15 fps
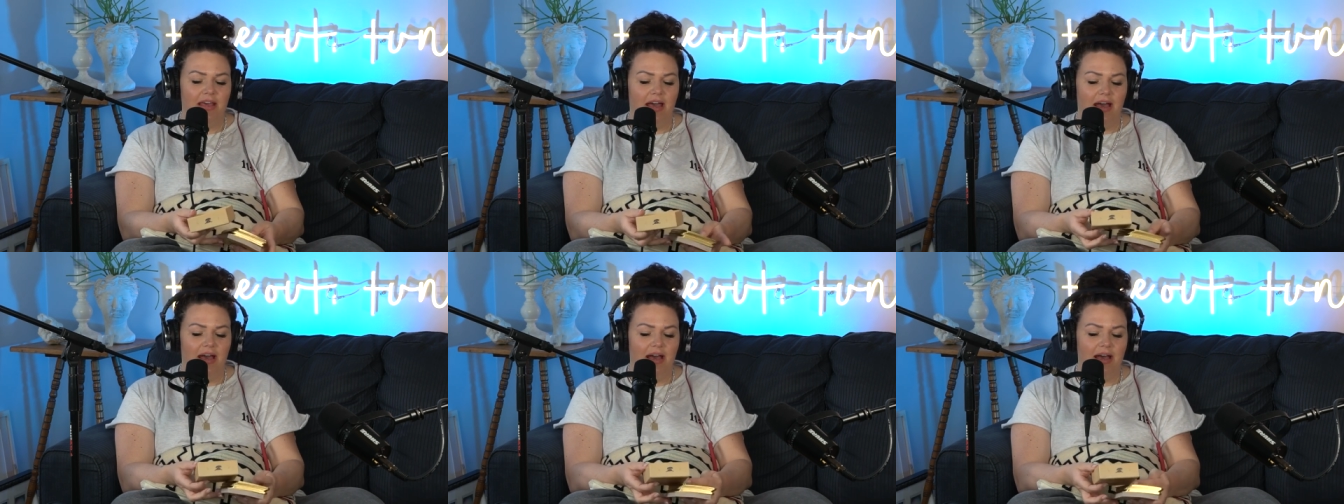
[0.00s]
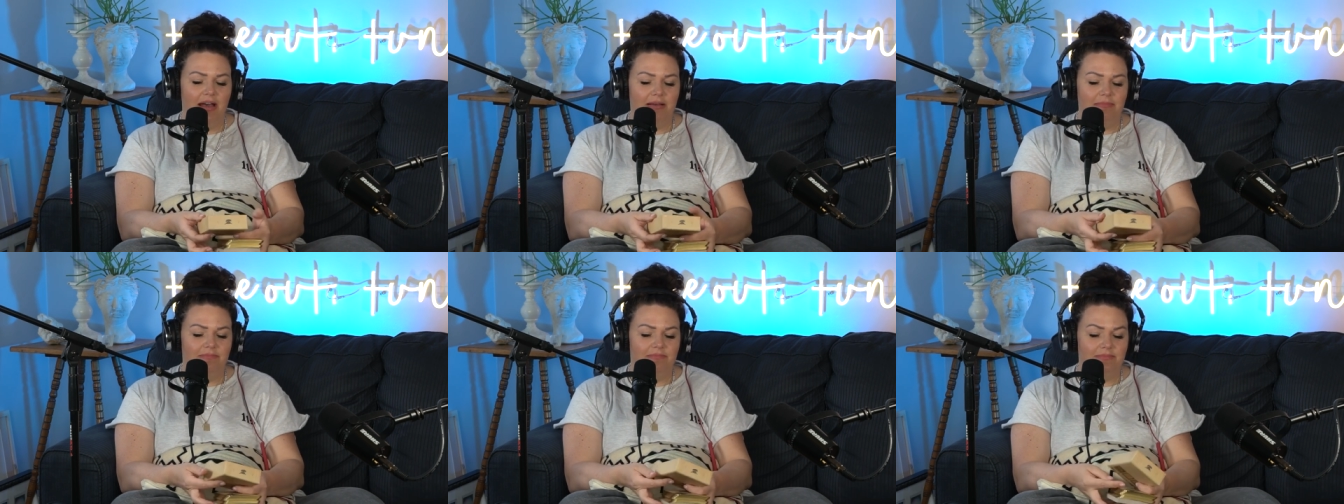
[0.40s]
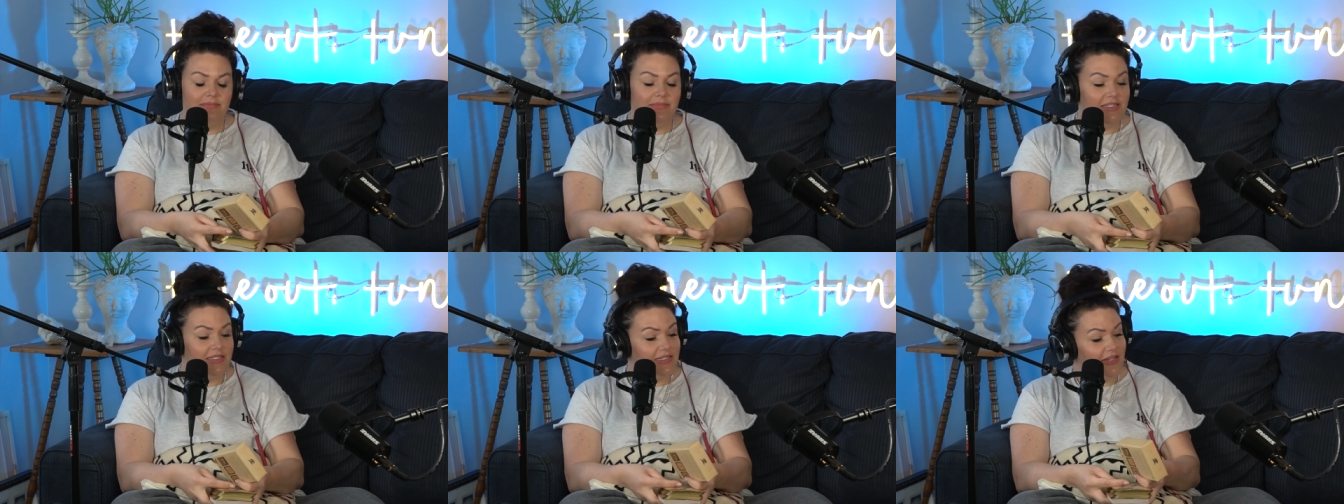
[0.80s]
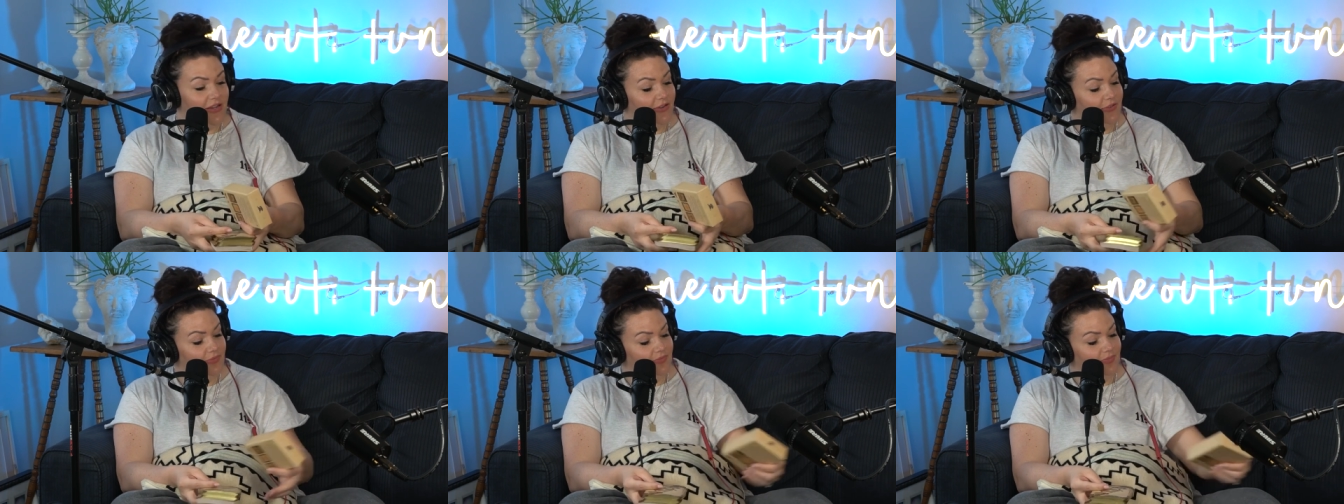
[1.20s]
Um, and
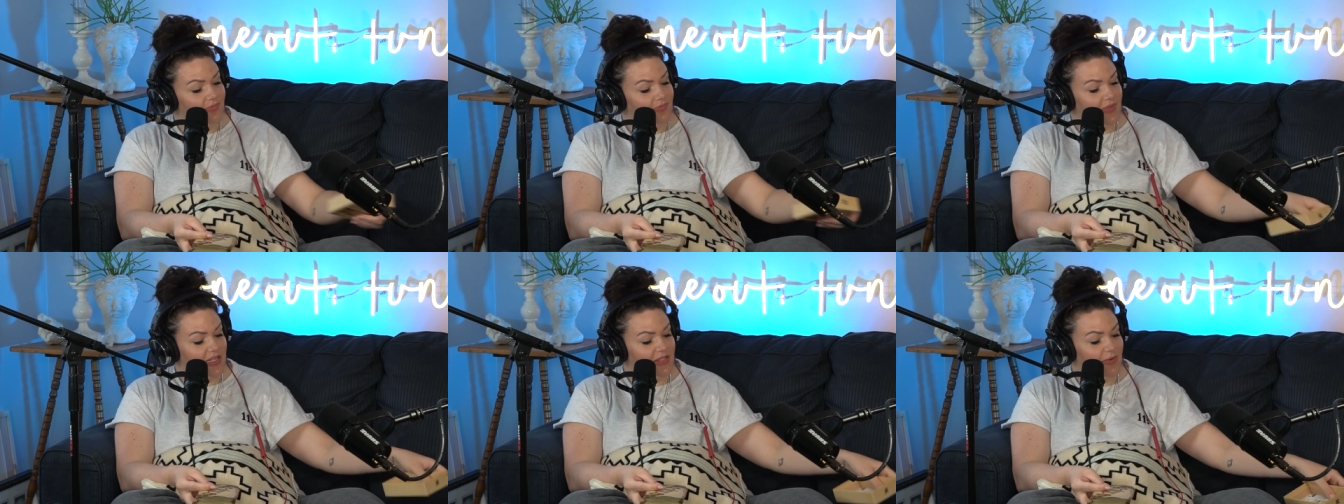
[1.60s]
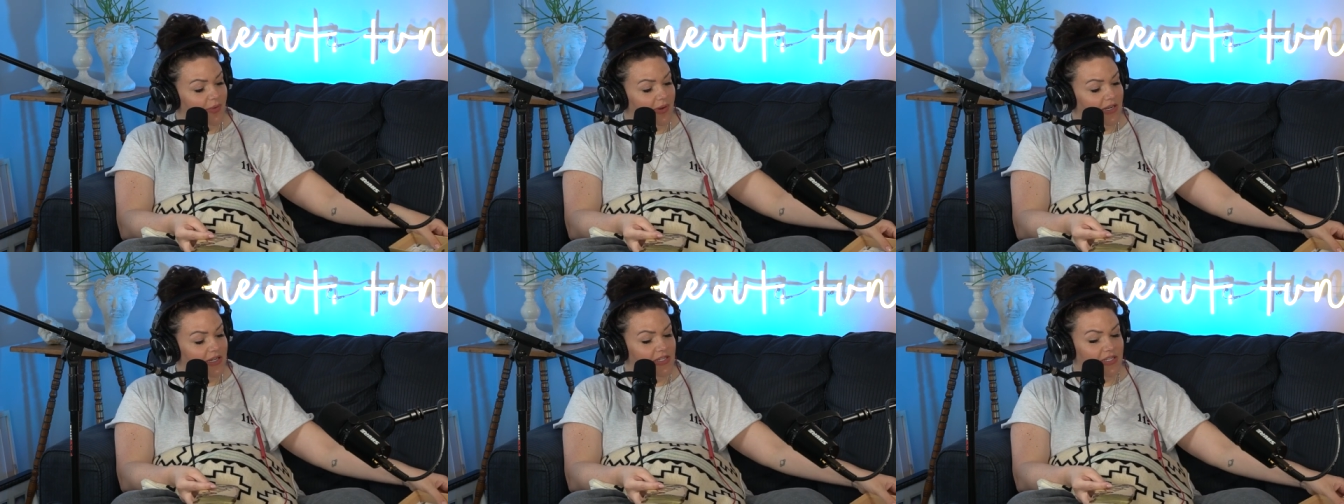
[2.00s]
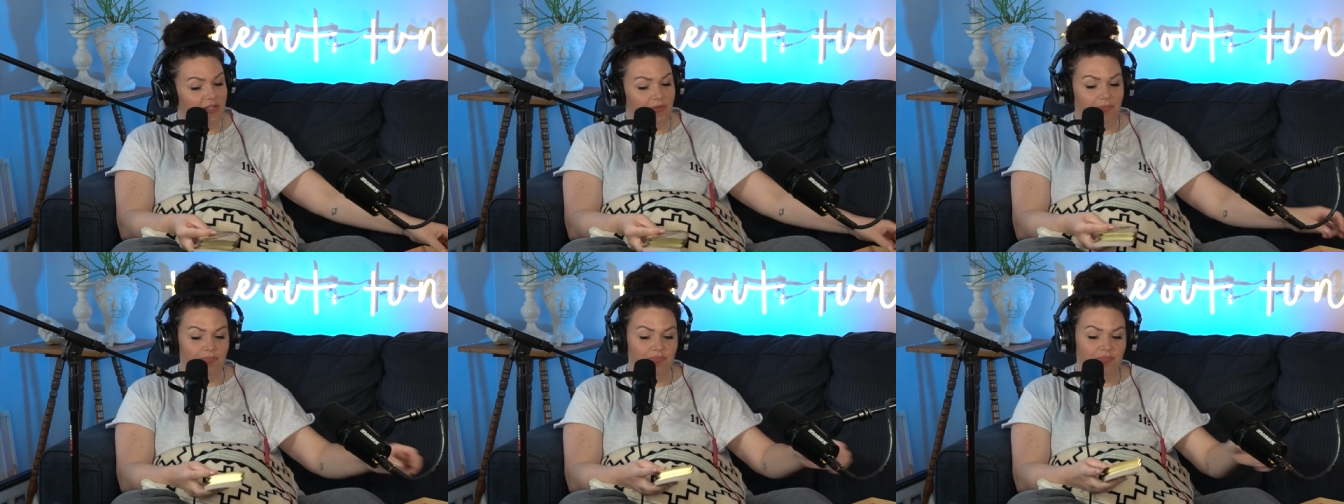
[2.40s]
so that's what we're going to do.